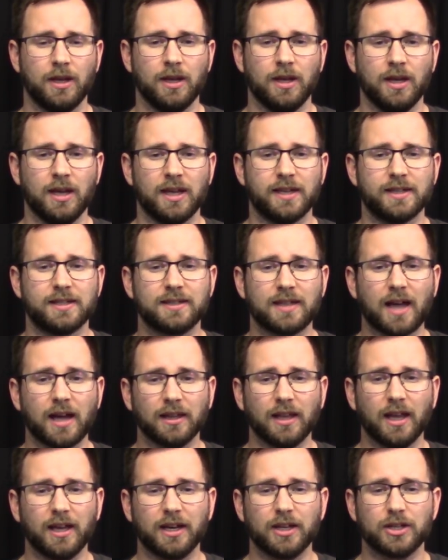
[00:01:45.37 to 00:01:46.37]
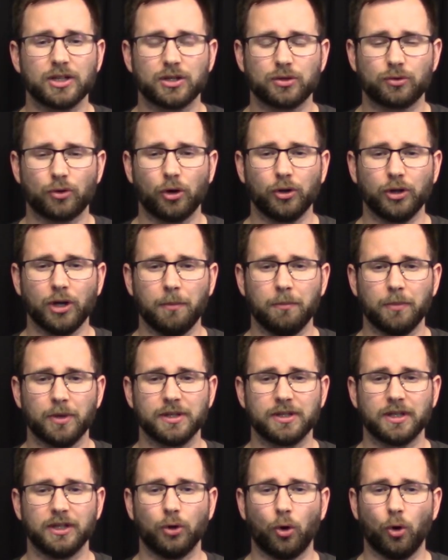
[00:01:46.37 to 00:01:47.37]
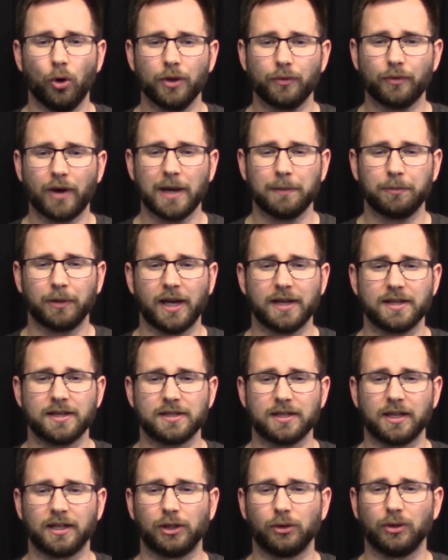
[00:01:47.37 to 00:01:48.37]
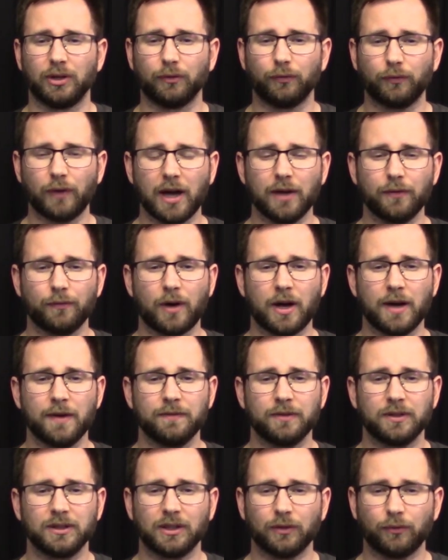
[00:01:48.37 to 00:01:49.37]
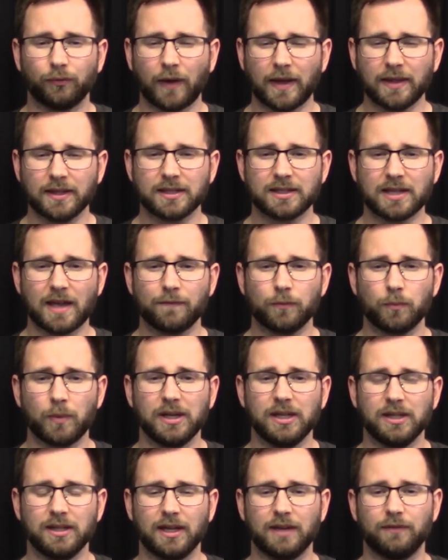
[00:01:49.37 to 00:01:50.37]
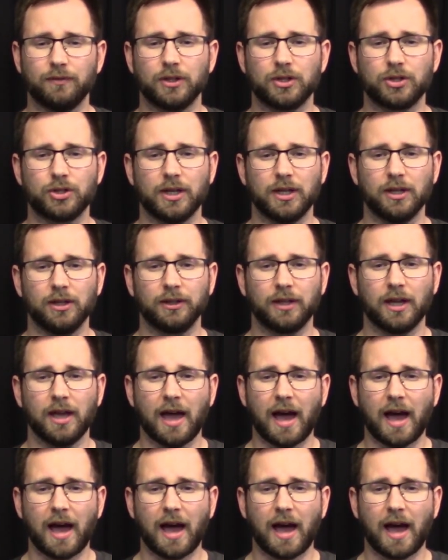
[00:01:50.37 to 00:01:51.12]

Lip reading: His stat line has strong numbers in all the right places, including Fight 5, Defense 7 when you're given a shield,